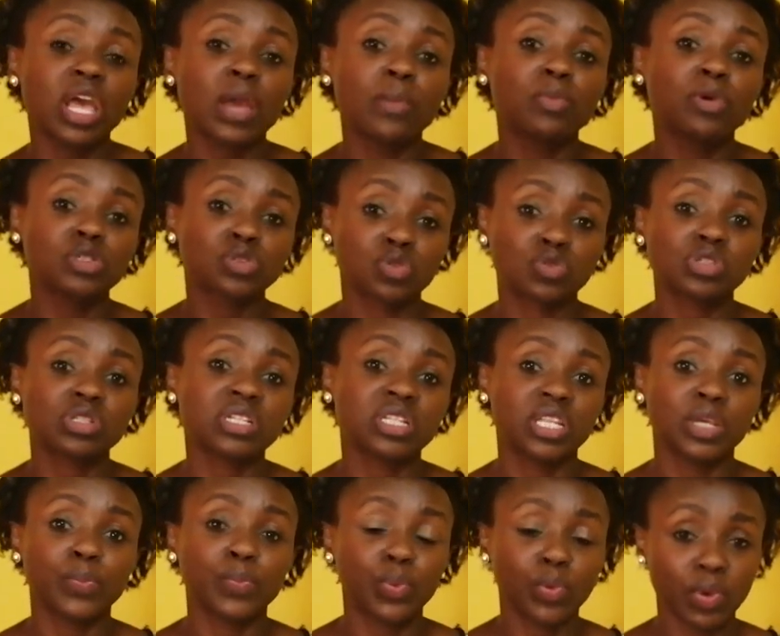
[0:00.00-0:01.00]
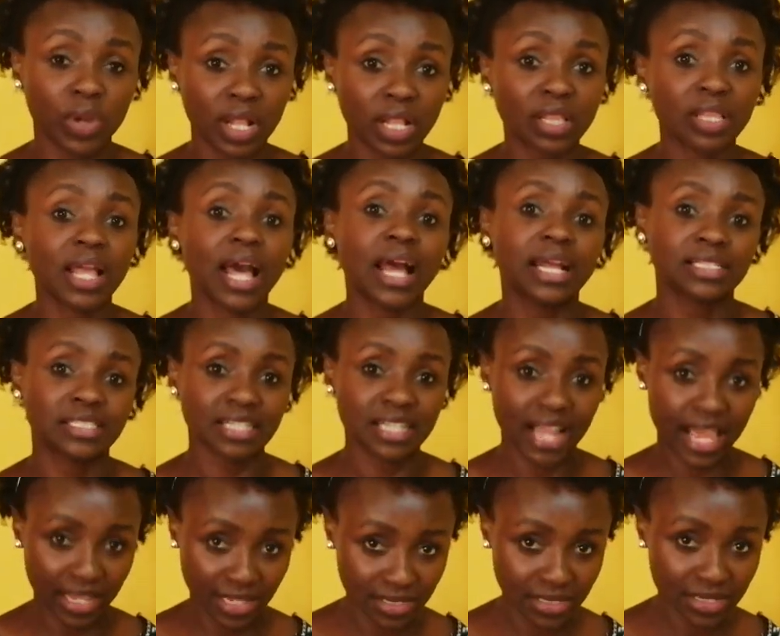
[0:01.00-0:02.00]
able to sleep well at
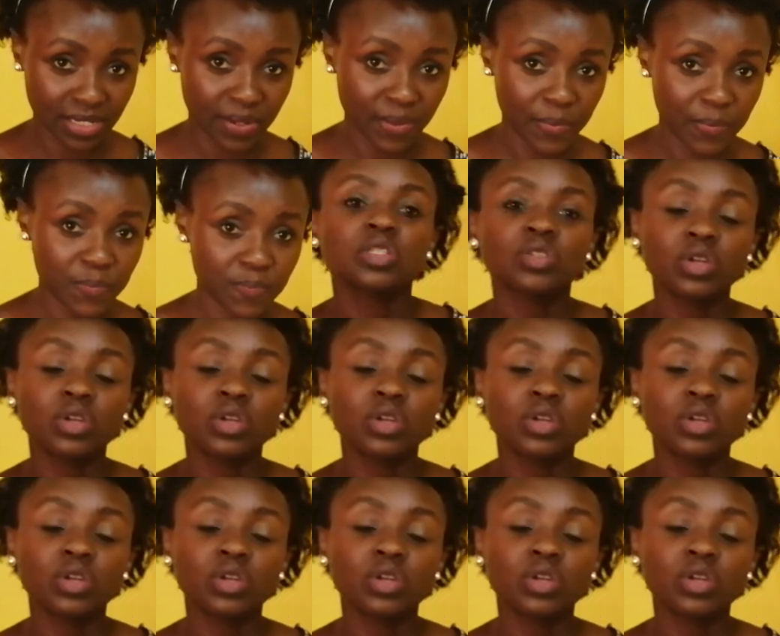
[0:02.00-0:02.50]
night.